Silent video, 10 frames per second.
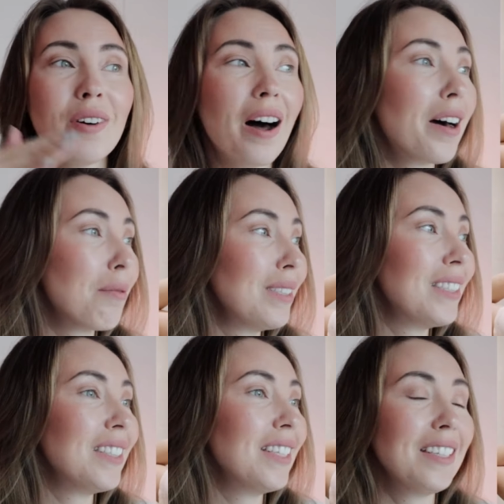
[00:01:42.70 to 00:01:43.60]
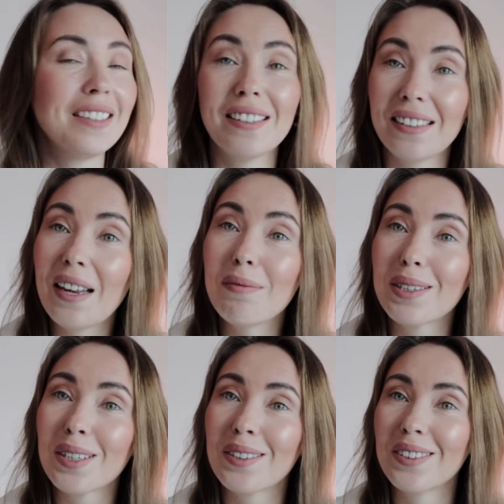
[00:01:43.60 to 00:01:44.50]
pharmacy in the
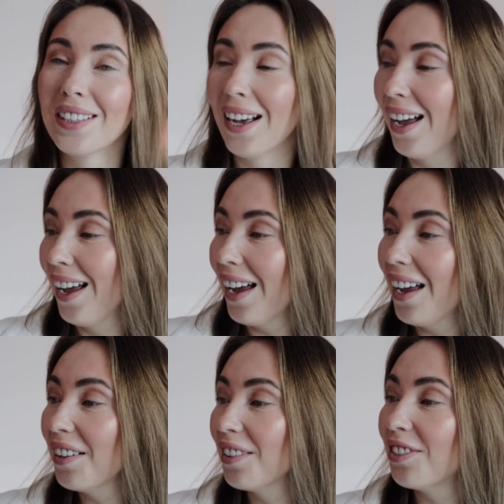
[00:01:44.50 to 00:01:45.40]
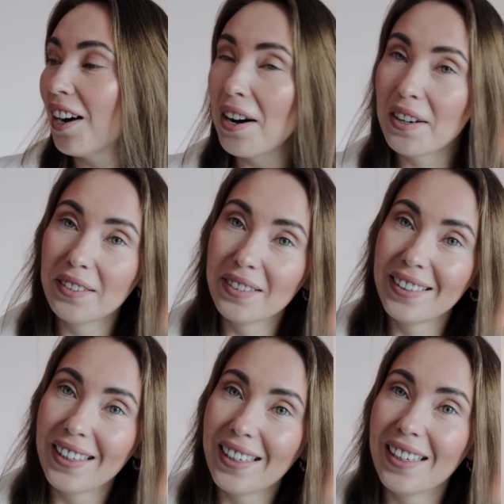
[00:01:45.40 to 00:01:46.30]
neighborhood and
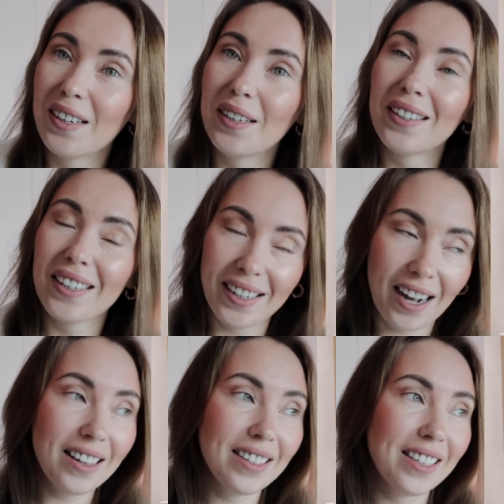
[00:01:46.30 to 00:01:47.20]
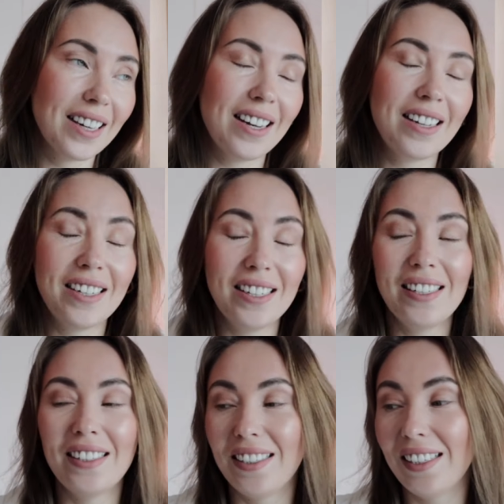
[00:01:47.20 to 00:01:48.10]
found the color I
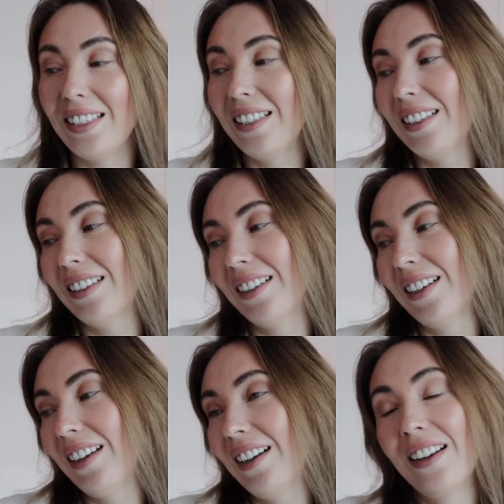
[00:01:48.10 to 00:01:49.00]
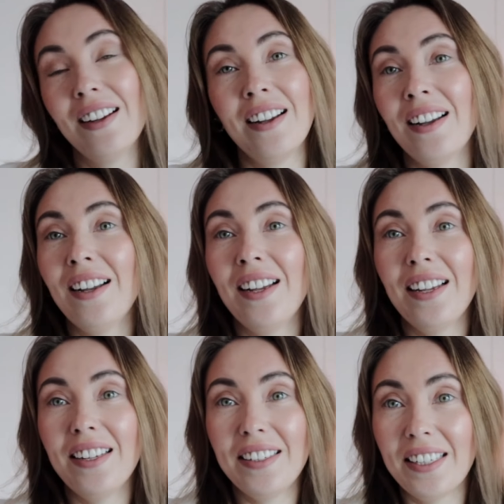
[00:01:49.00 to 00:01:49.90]
really
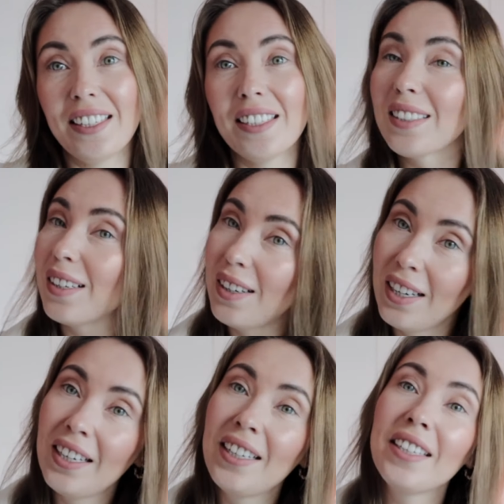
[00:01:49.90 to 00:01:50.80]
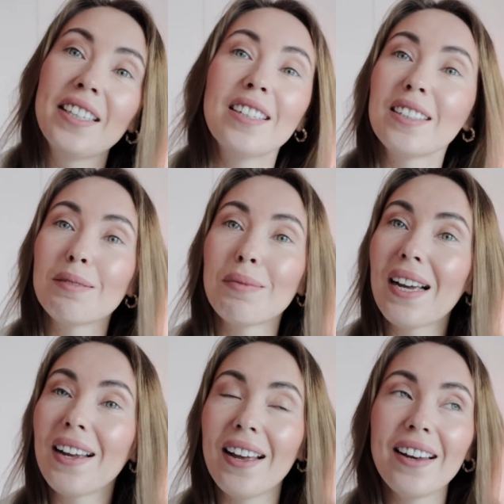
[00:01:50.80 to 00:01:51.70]
need. So here is
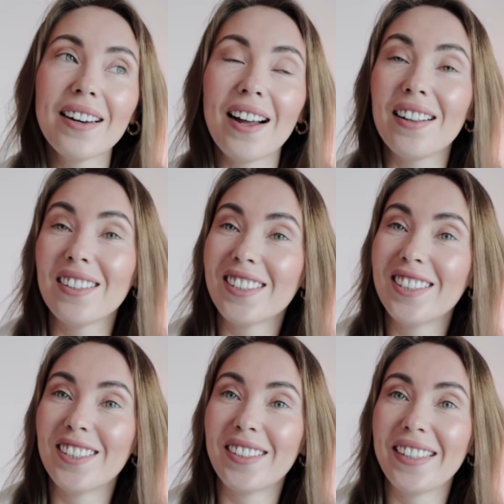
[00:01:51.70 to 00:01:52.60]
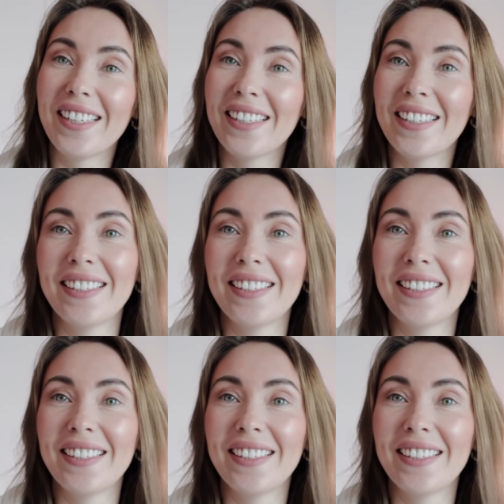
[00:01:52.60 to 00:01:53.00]
my hair color journey.